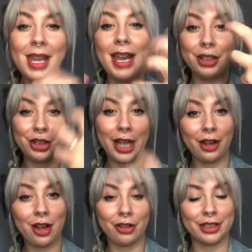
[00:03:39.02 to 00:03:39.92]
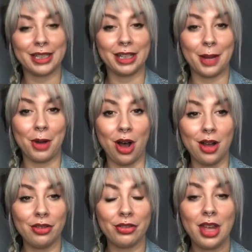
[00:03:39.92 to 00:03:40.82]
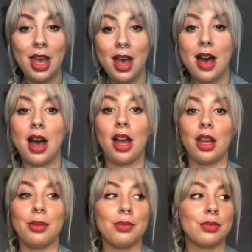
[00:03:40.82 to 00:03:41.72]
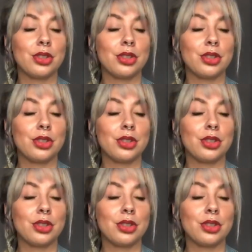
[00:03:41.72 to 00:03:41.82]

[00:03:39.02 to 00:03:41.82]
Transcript: and your hair color can come off. Um,